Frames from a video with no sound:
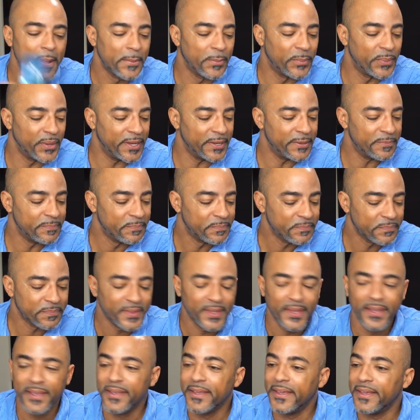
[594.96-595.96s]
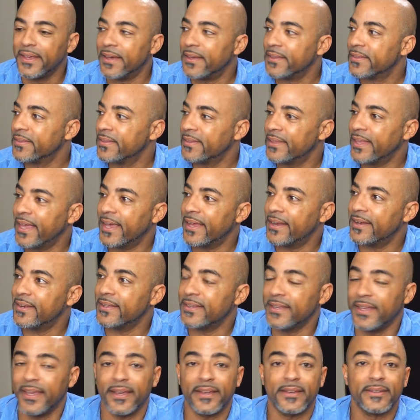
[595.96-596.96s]
But other than that,
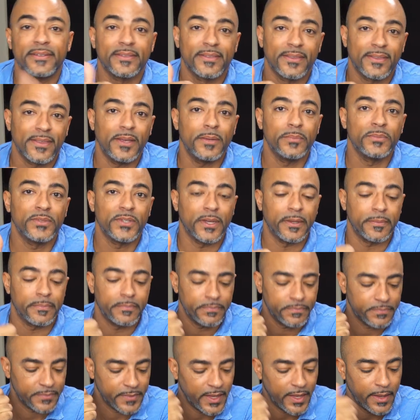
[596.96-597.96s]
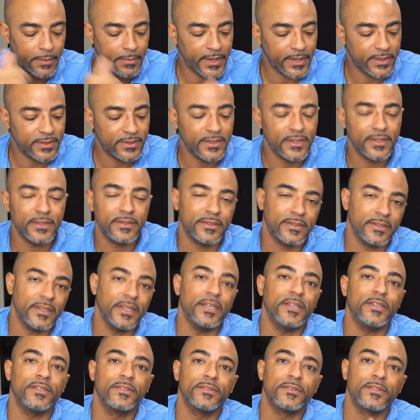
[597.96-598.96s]
yeah, thumbs up. M X six
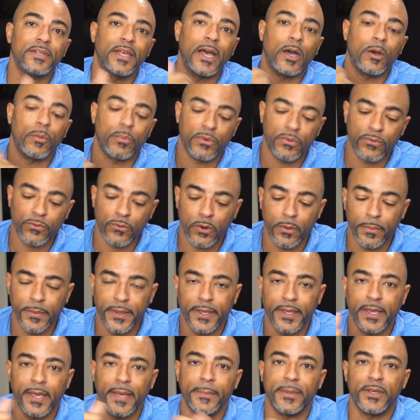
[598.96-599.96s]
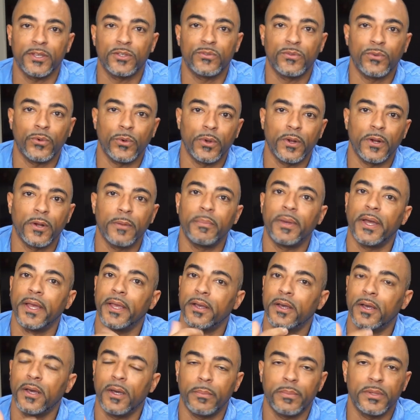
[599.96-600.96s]
is outperforming M X four by a
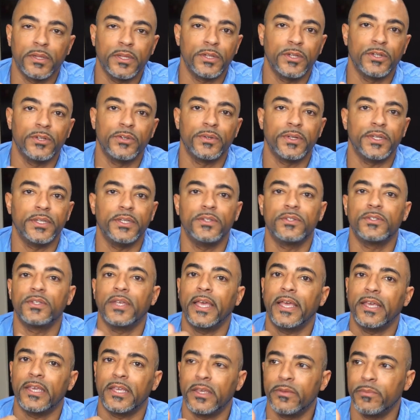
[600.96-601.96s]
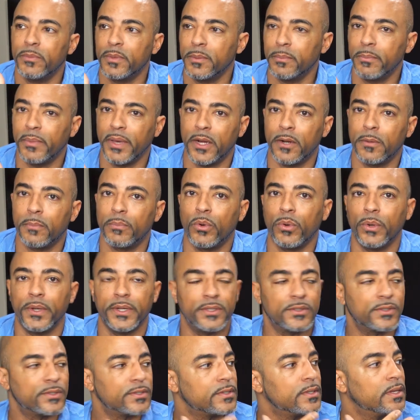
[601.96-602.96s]
couple of degrees and giving me better
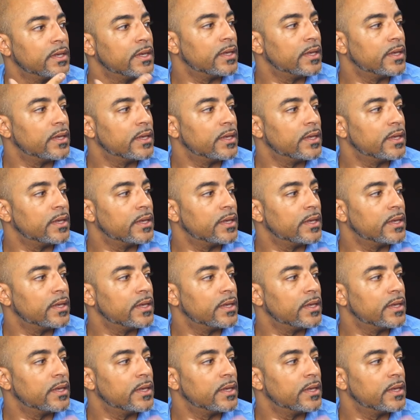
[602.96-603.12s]
points